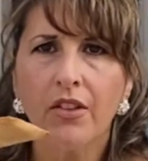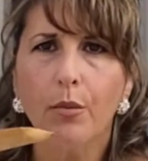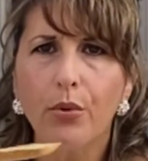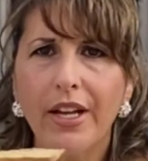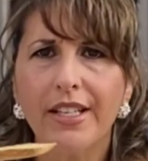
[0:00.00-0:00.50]

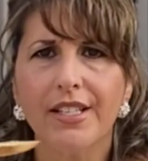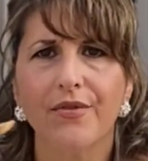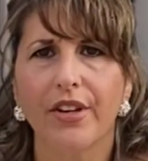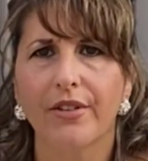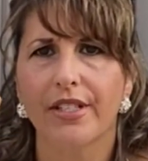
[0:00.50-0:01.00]
The bread is
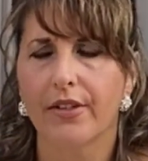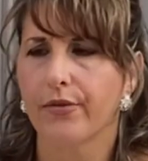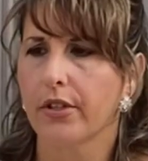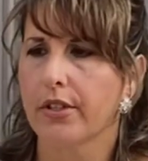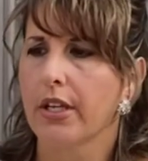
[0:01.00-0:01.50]
very
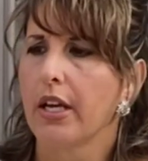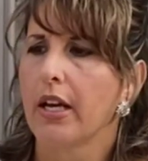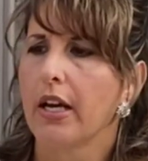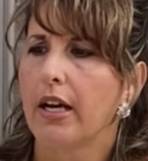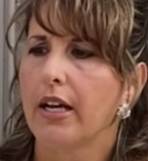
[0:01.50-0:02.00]
different.
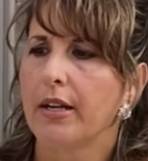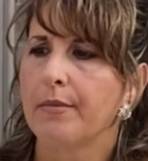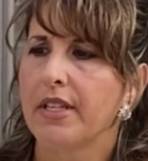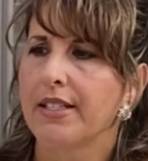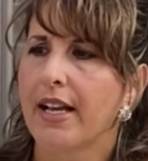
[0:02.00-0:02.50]

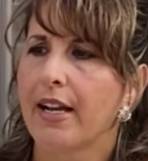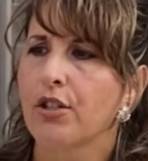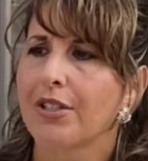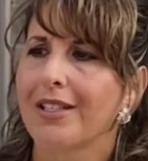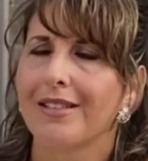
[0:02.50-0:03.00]
It's
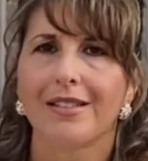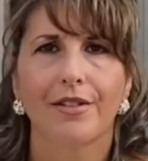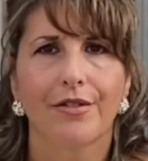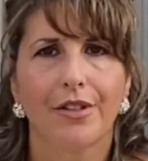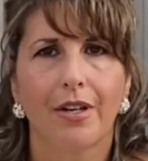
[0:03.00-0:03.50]
actually
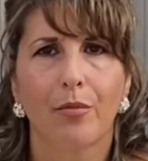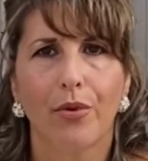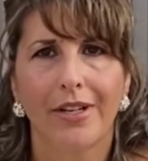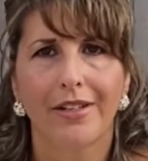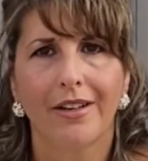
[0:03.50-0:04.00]
considered a
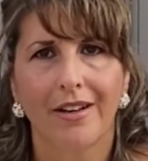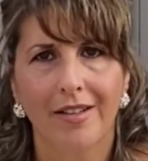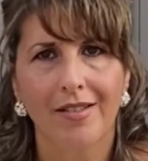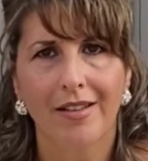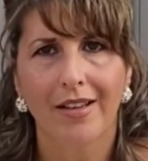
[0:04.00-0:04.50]
bread
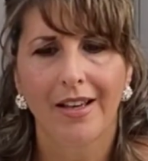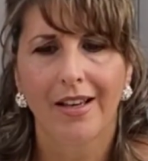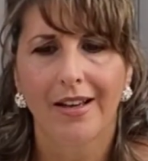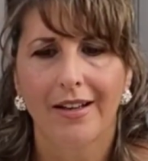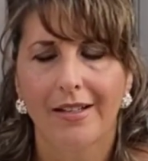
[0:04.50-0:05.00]
husk.
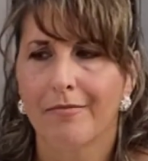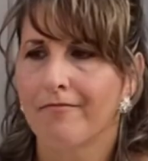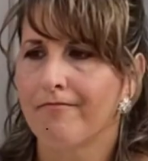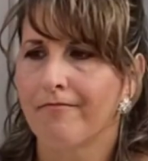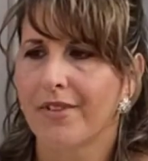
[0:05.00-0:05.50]

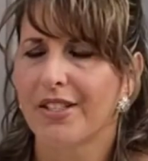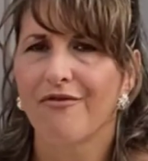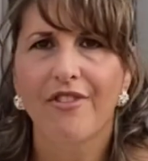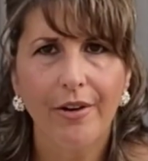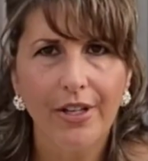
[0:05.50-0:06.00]
It's
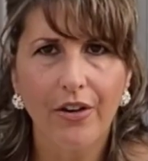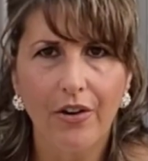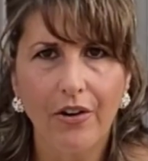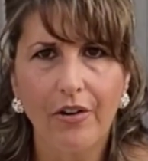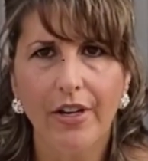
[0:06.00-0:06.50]
very
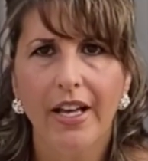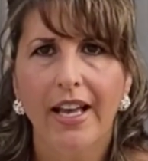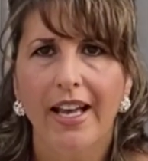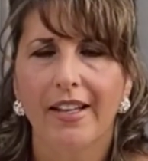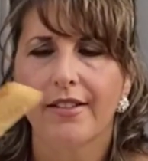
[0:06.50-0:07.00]
hard,
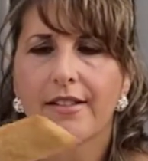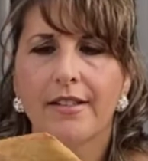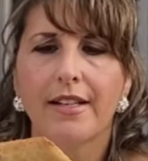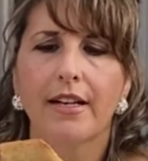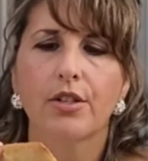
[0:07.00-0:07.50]
and this
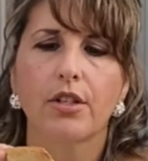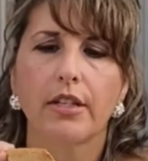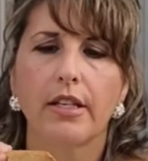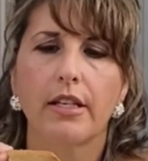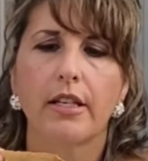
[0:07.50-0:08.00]
is
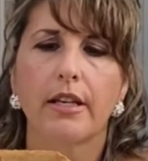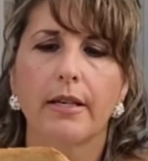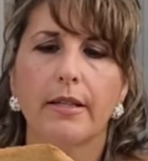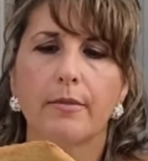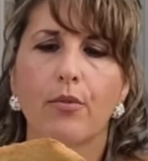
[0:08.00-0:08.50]
actually
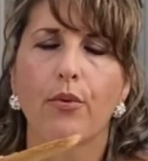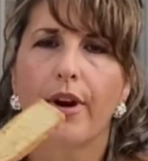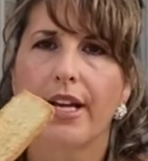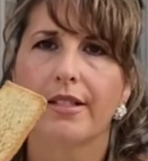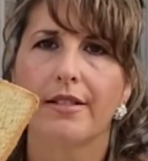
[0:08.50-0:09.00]

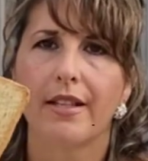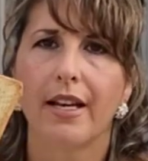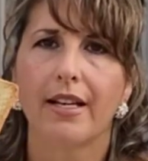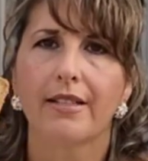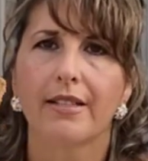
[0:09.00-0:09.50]
bread
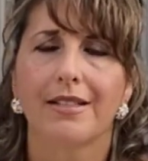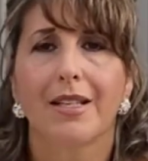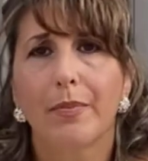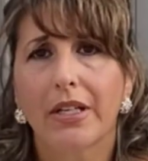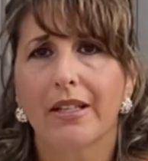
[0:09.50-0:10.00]
that
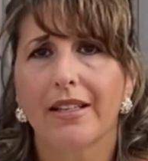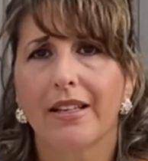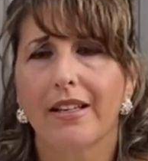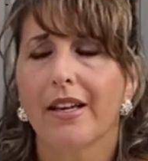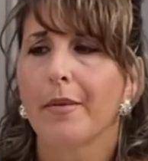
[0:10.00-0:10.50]
typically